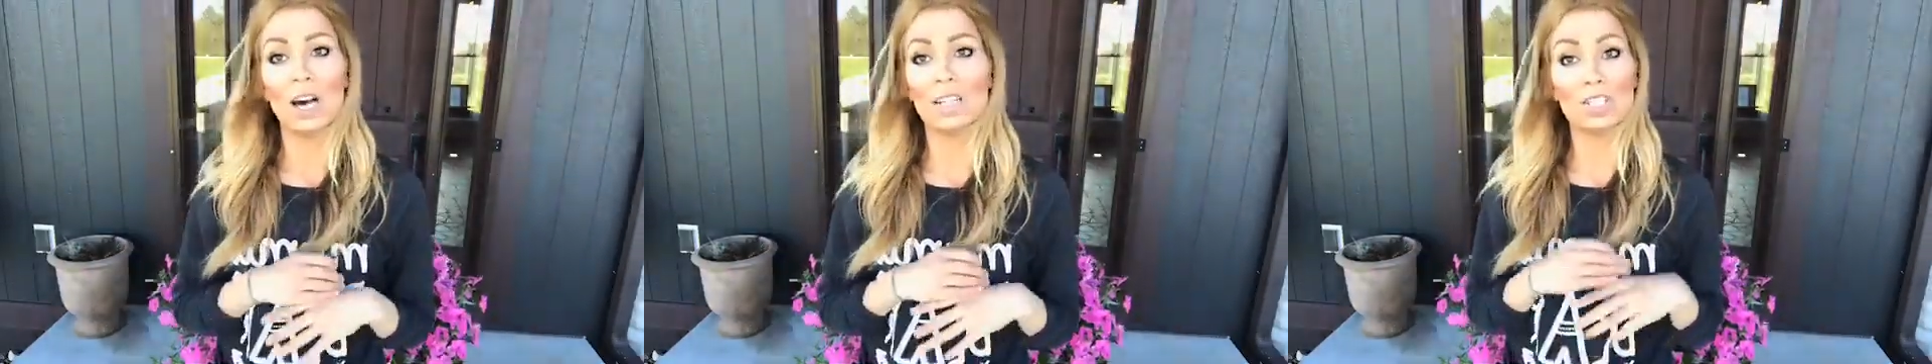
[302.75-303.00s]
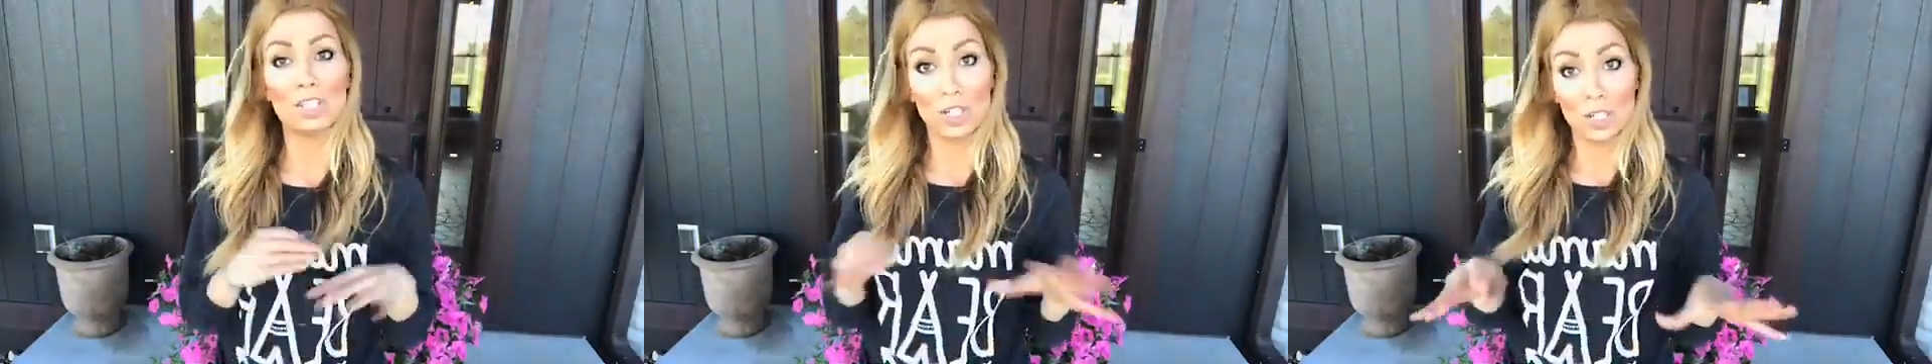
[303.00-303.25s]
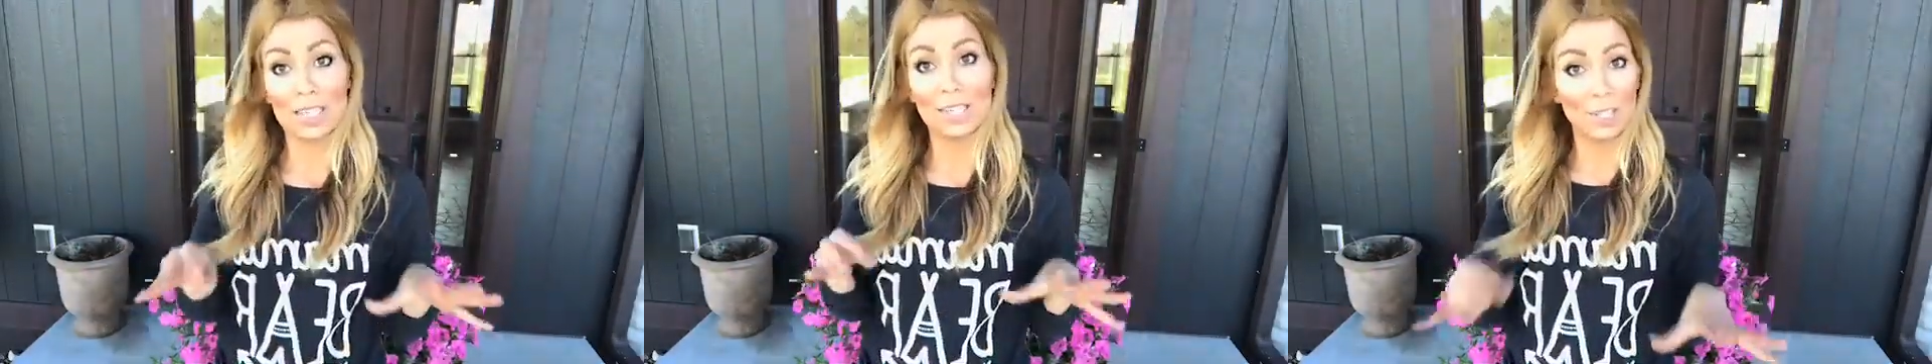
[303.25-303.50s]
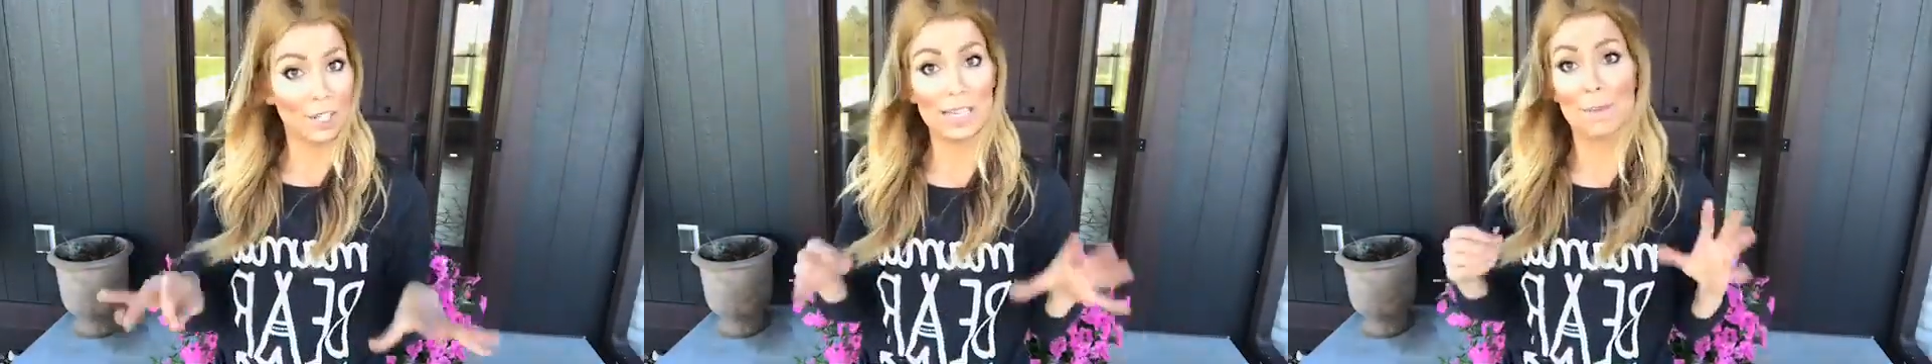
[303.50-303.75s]
a
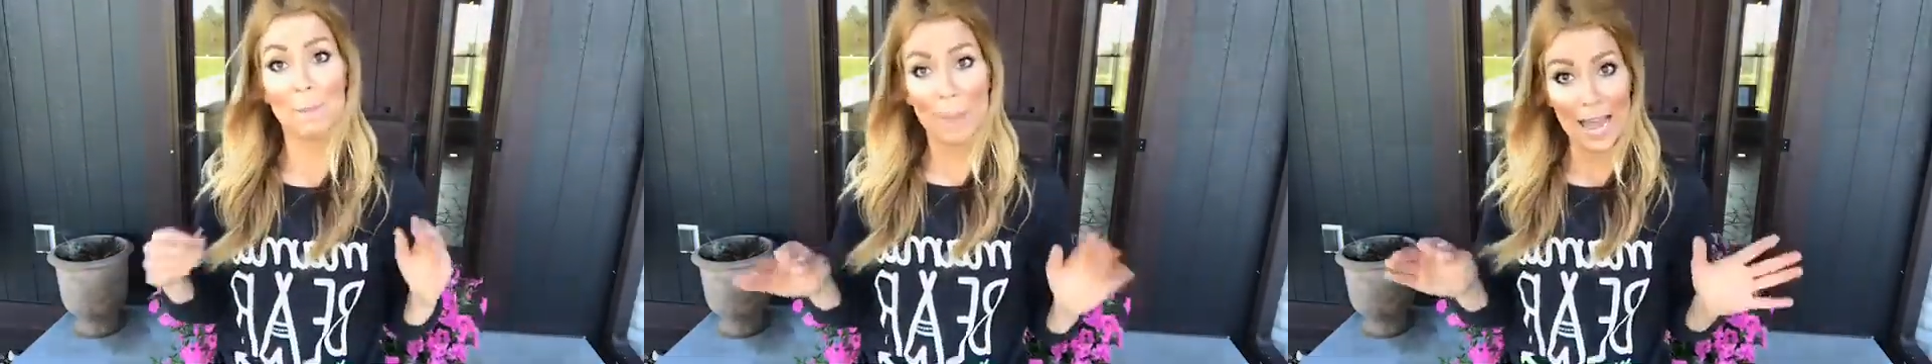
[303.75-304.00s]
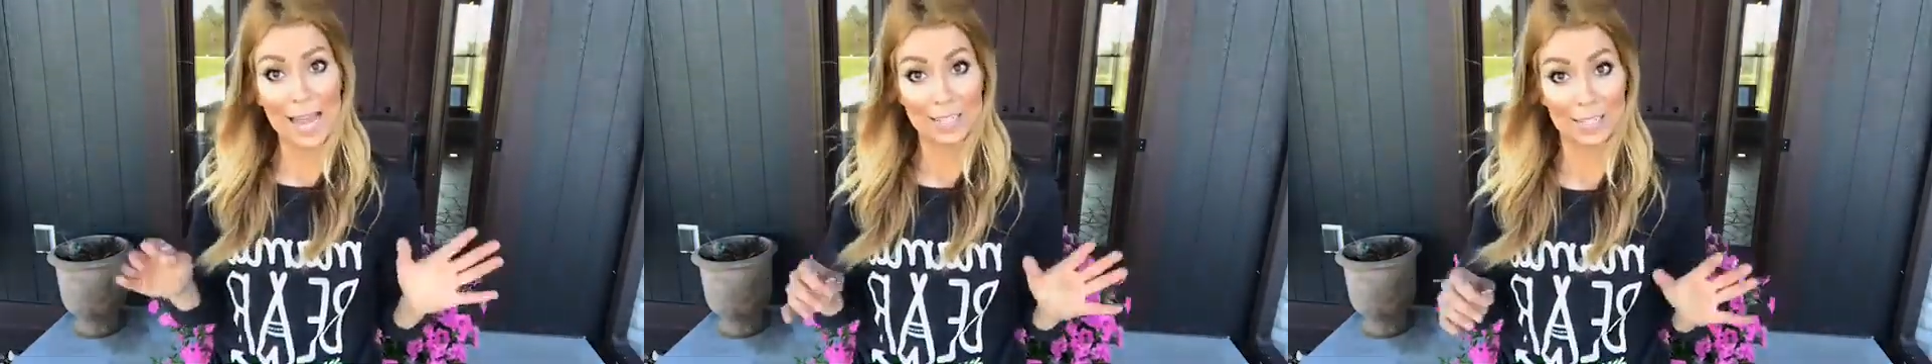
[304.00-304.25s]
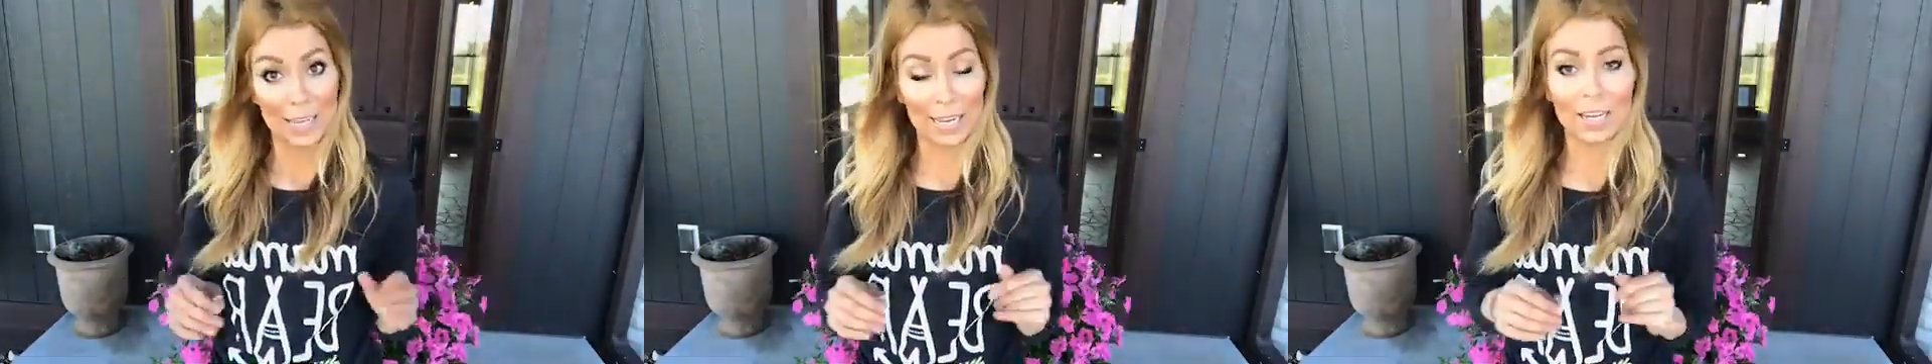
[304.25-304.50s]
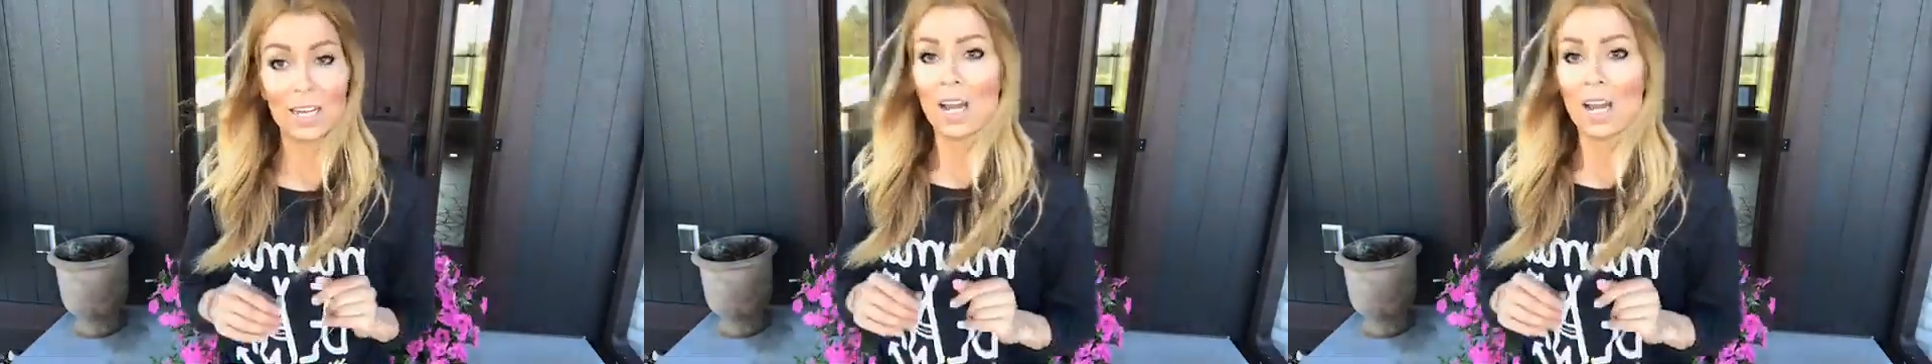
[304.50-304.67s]
dirty looking basket.